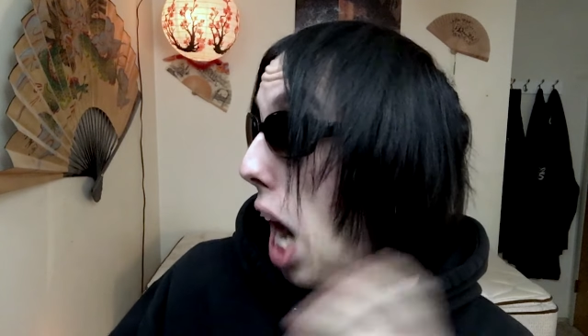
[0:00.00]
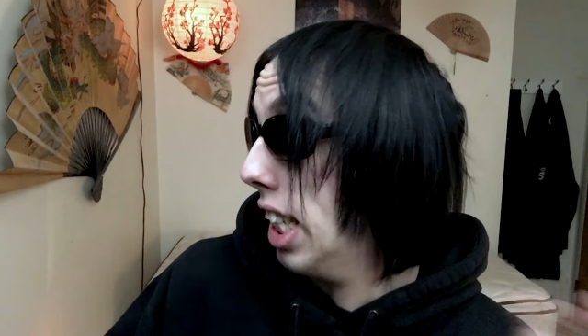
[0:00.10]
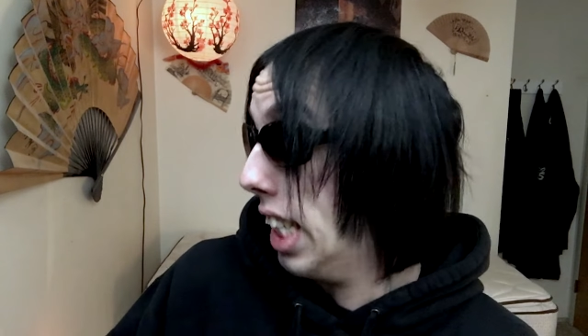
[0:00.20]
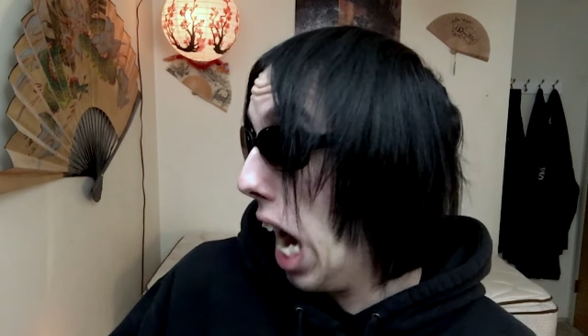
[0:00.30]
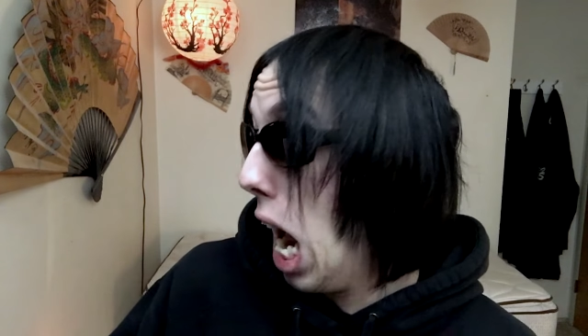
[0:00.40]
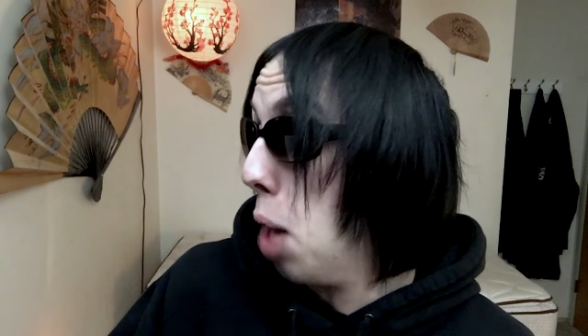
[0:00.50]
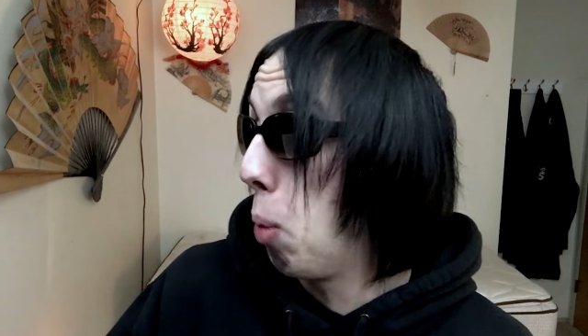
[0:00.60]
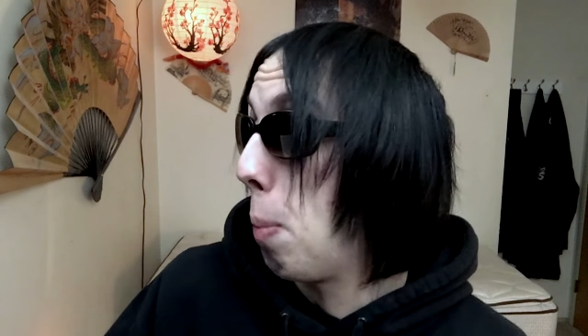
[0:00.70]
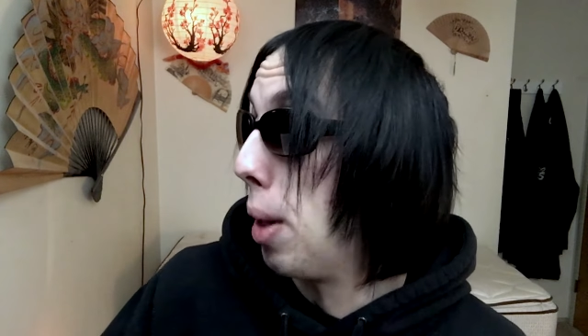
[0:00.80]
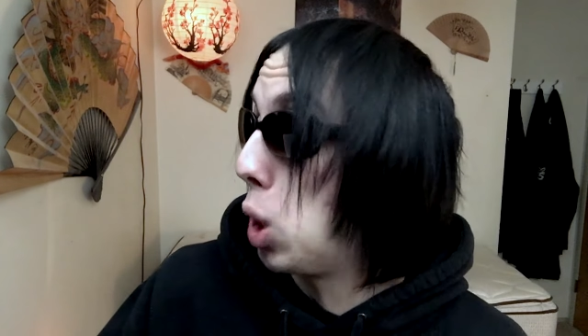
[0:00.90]
A day
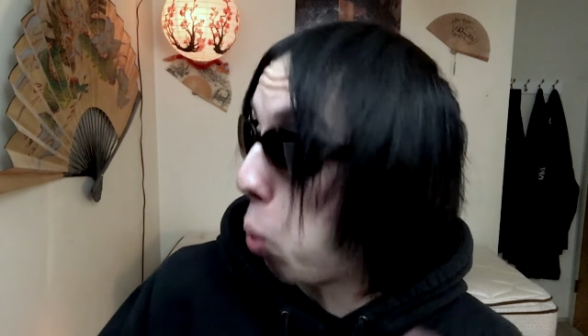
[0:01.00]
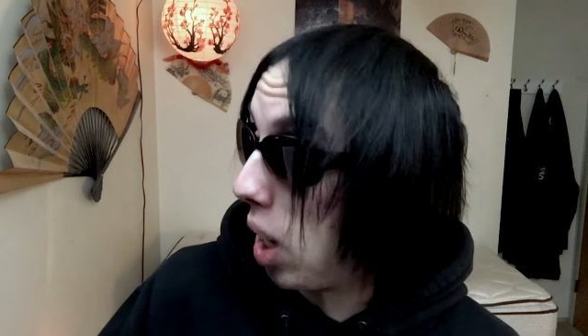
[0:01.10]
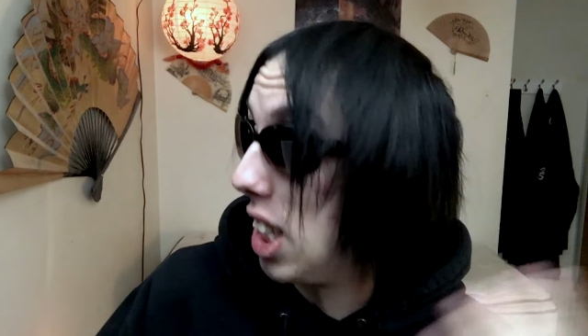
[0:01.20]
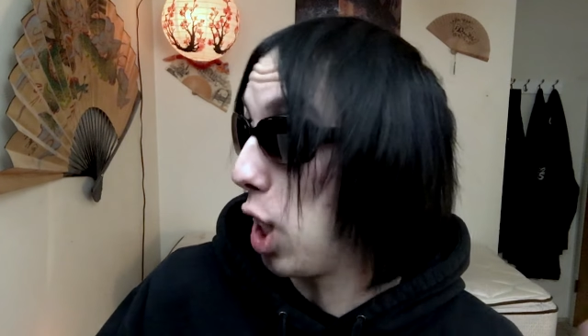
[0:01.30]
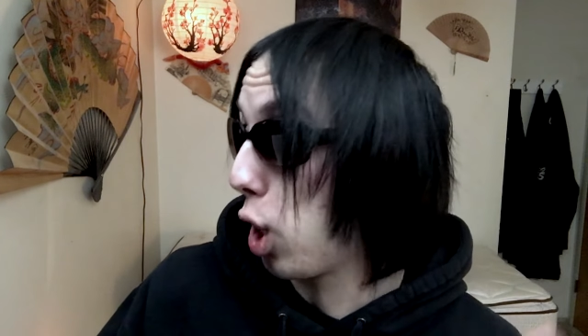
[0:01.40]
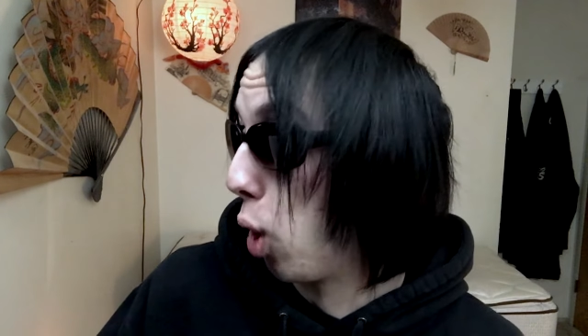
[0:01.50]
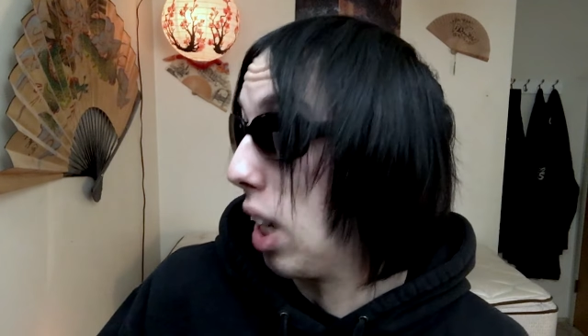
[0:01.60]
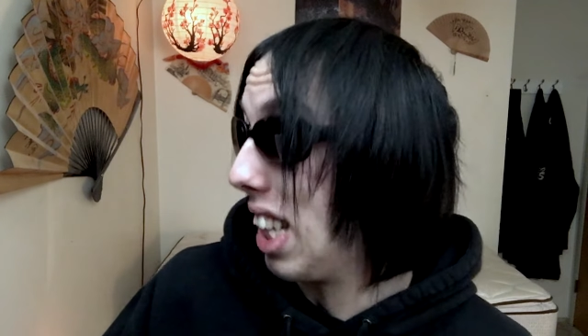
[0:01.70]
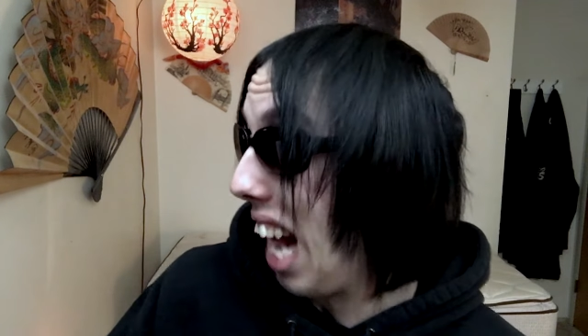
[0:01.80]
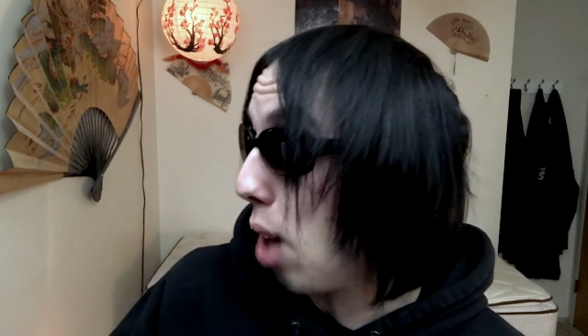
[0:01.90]
would be 20 to
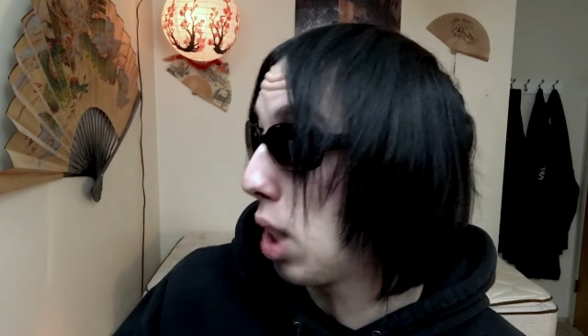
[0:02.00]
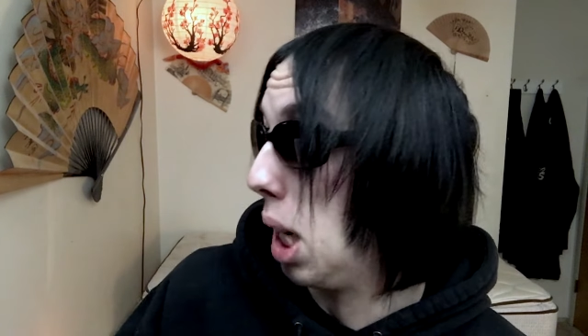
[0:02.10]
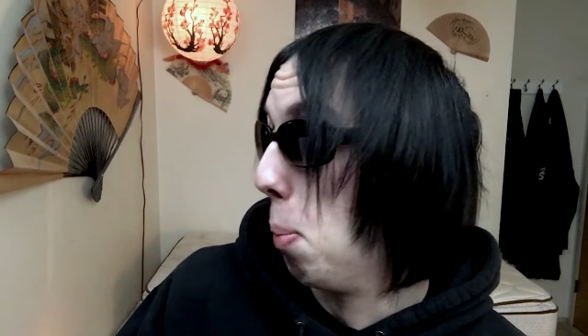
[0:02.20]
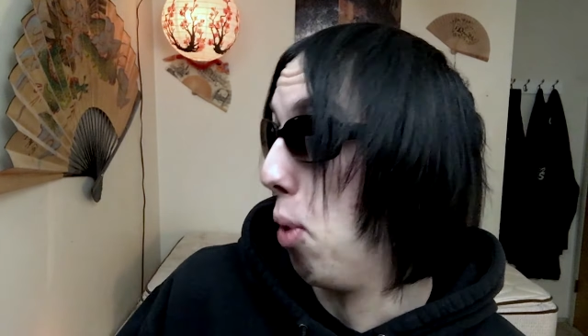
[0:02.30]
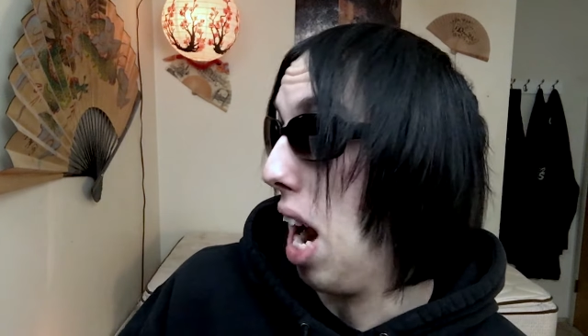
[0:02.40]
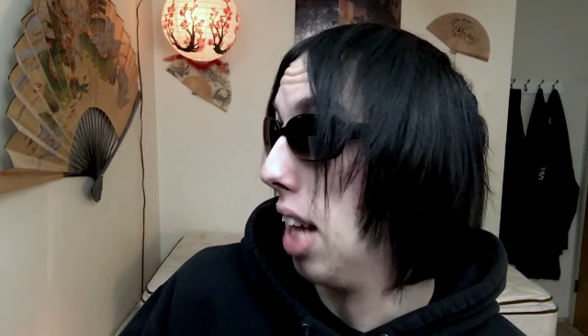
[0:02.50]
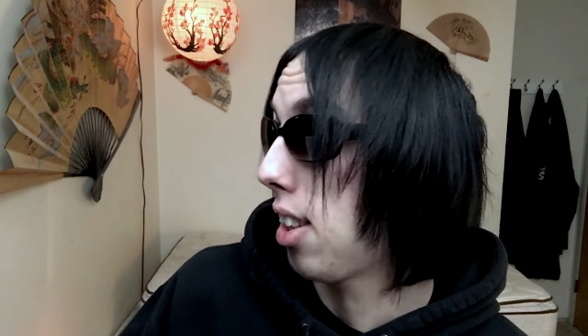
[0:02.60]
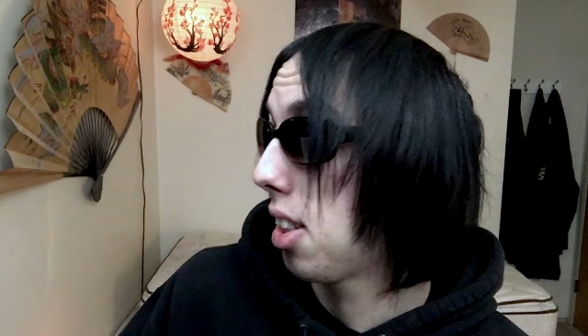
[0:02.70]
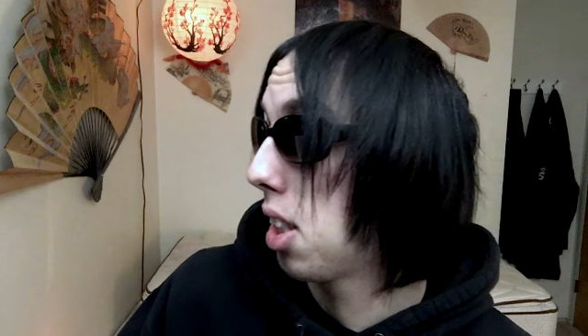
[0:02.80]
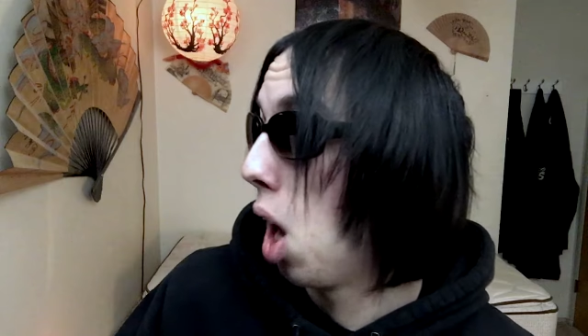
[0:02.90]
30,000
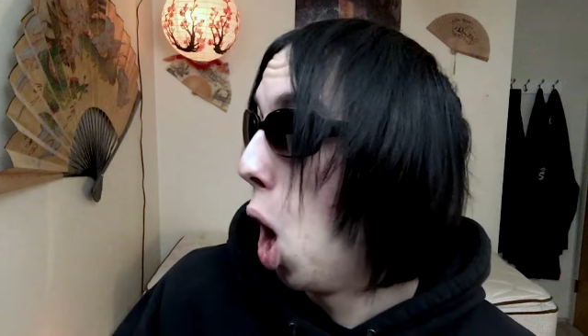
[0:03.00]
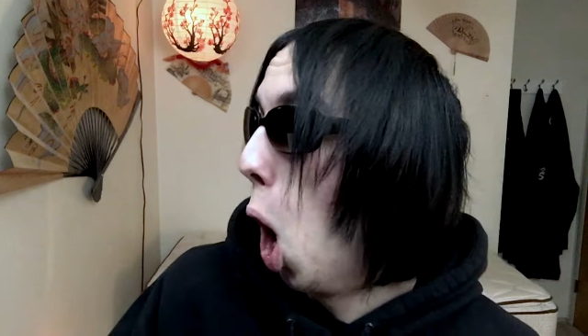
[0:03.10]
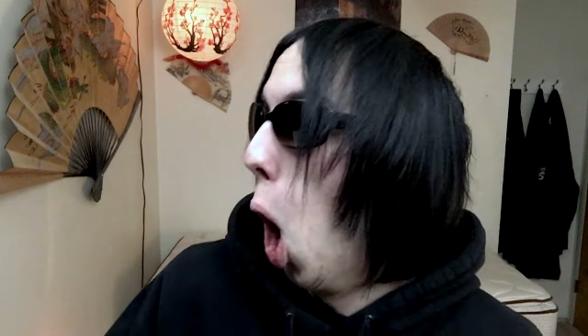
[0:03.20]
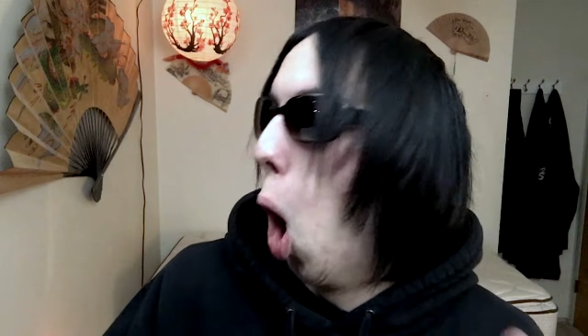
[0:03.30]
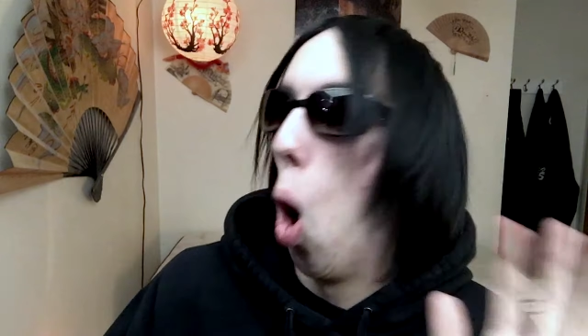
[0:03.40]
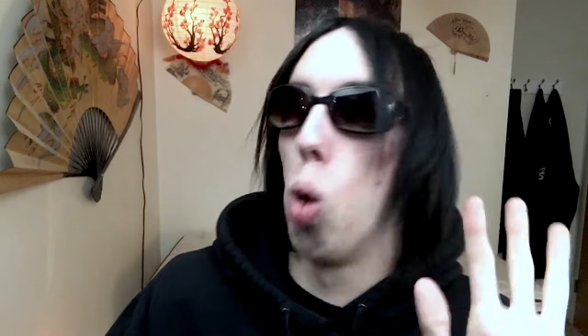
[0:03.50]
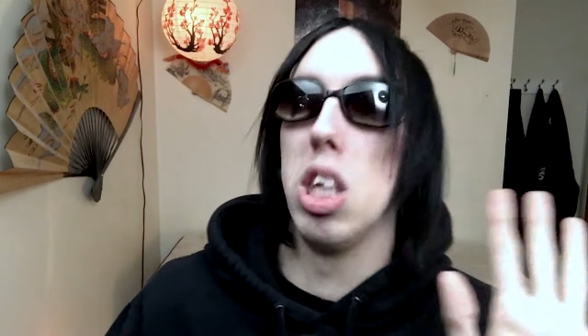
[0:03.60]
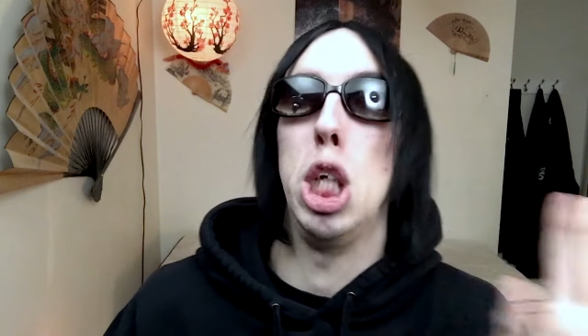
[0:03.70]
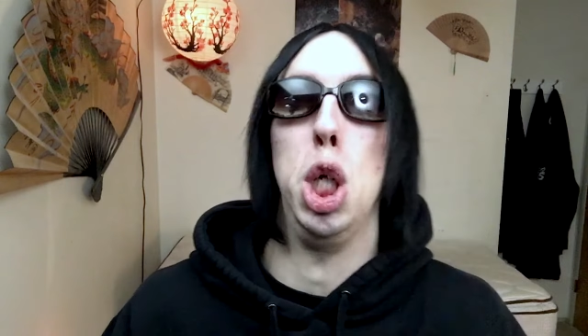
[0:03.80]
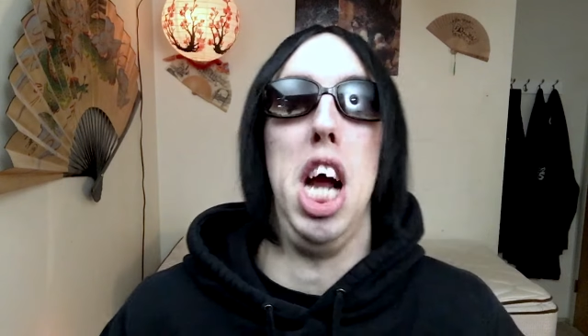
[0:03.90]
breaths.
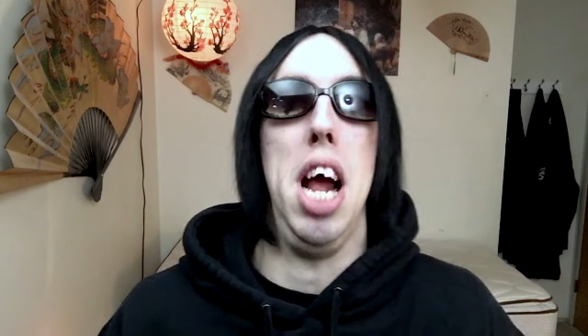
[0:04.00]
Holy shit.